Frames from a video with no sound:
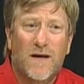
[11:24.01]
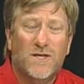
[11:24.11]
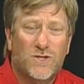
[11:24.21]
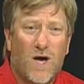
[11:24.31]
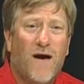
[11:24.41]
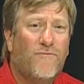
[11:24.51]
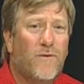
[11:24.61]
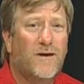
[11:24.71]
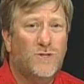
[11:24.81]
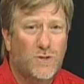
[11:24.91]

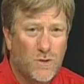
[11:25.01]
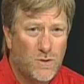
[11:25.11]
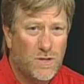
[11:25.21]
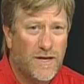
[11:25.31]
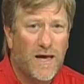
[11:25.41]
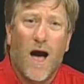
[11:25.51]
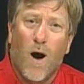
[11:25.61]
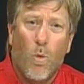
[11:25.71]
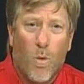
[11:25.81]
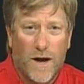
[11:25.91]
software is usually
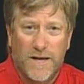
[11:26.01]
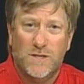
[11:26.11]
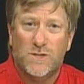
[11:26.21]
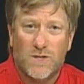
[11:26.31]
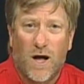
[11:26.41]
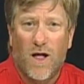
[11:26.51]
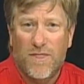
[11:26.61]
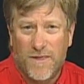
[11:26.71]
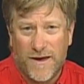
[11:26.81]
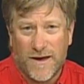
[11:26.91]
a one-install
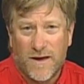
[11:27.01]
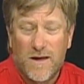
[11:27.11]
thing.